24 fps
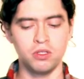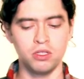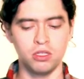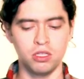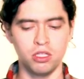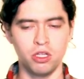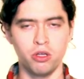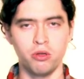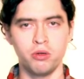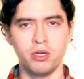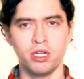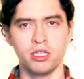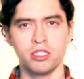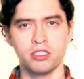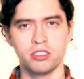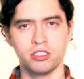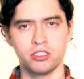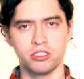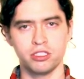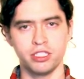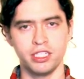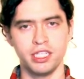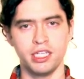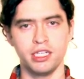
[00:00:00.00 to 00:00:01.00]
will load on the
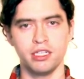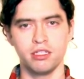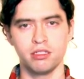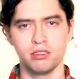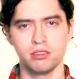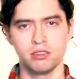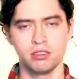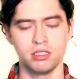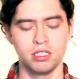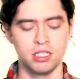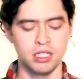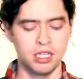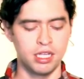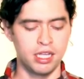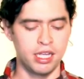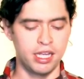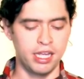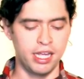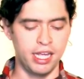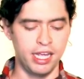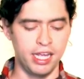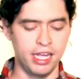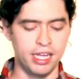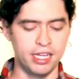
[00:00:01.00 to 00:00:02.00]
screen
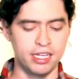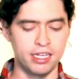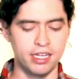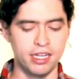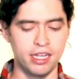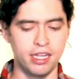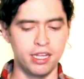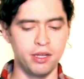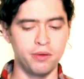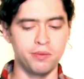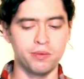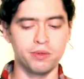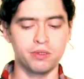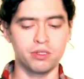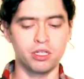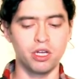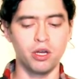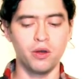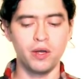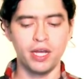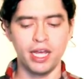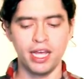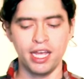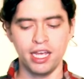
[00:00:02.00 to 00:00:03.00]
and it will
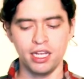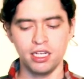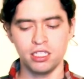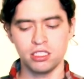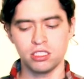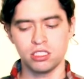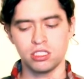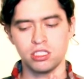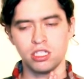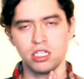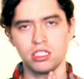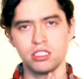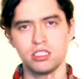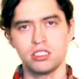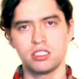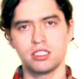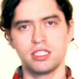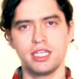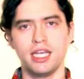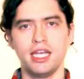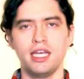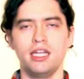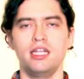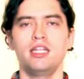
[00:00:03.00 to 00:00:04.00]
go ahead and start
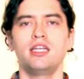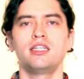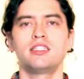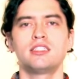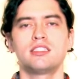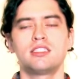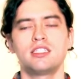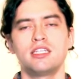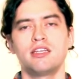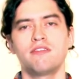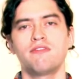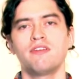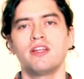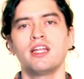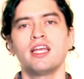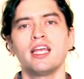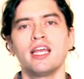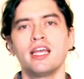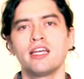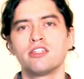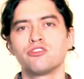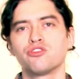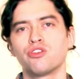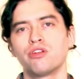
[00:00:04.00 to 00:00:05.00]
scanning to see if
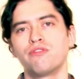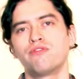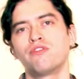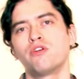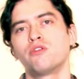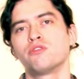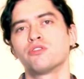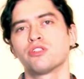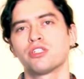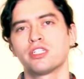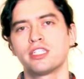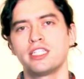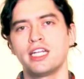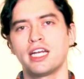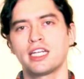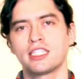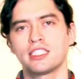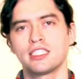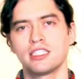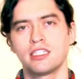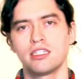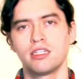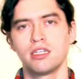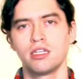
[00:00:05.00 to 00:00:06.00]
any Android phones are
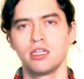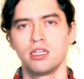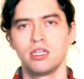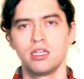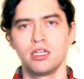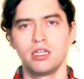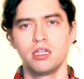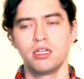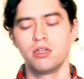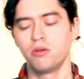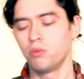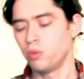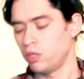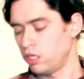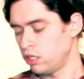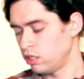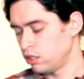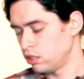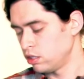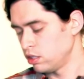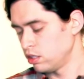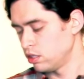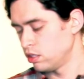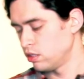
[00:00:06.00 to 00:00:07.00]
connected.
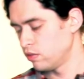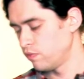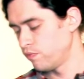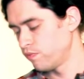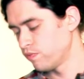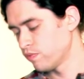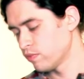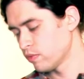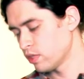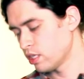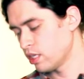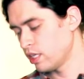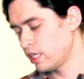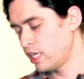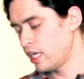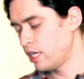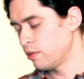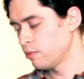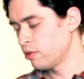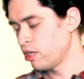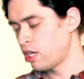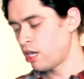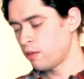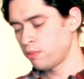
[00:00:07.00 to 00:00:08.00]
Well,
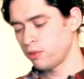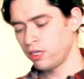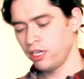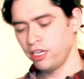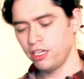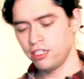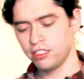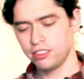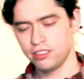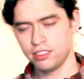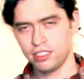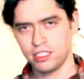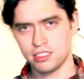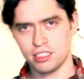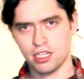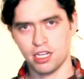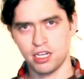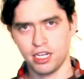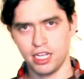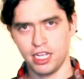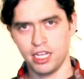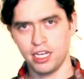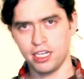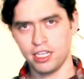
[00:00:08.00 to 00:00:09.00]
camera operator has
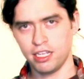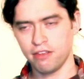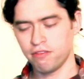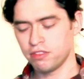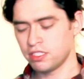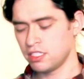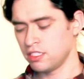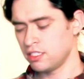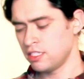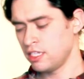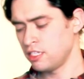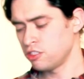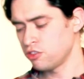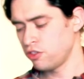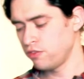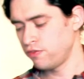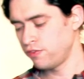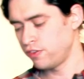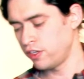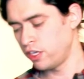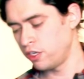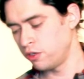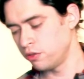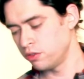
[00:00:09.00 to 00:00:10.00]
gone ahead and give us his
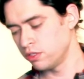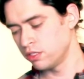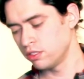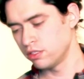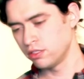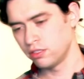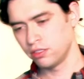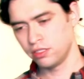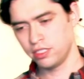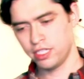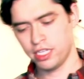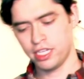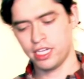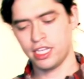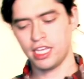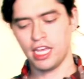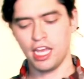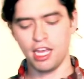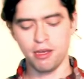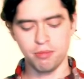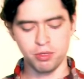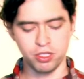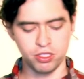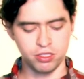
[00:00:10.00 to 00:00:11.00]
Android phone and a
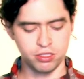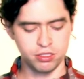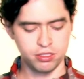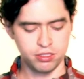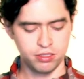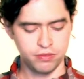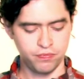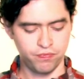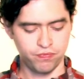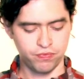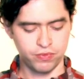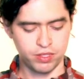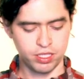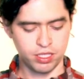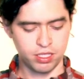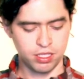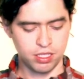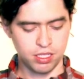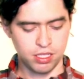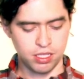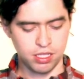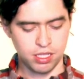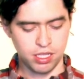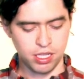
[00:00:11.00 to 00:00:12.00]
cable.
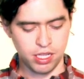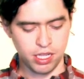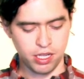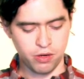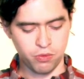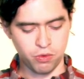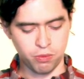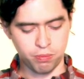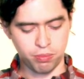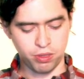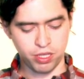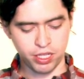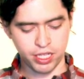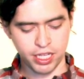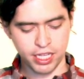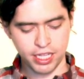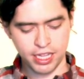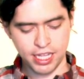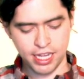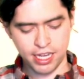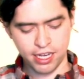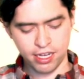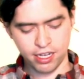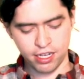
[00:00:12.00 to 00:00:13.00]
And we're
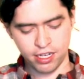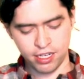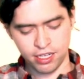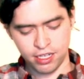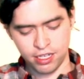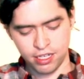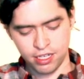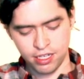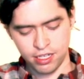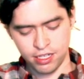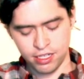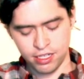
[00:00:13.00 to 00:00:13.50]
plugging that